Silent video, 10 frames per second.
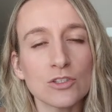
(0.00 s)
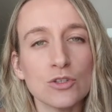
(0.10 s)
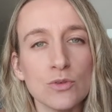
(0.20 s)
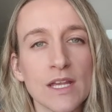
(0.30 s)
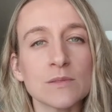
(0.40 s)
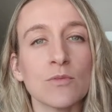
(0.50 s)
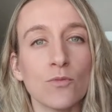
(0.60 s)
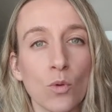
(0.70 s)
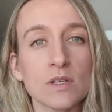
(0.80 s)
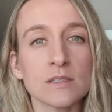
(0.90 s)
2 days
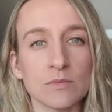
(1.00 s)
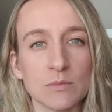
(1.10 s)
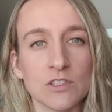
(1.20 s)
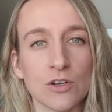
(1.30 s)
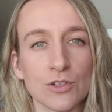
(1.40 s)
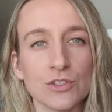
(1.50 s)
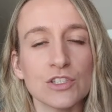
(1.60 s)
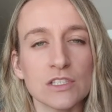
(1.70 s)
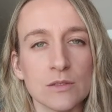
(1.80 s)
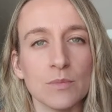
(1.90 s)
before symptoms started
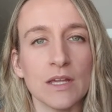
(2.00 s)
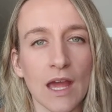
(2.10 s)
just to be